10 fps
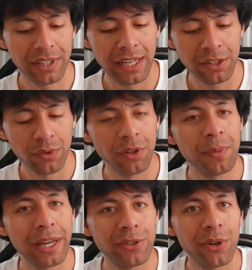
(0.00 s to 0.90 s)
I just want to
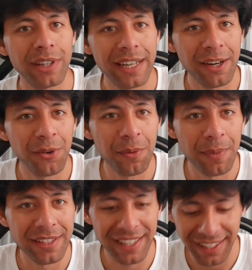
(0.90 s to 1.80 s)
make sure that I don't
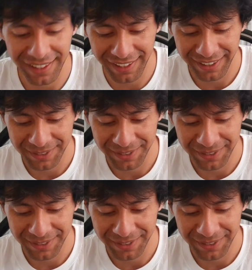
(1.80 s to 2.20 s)
miss anything.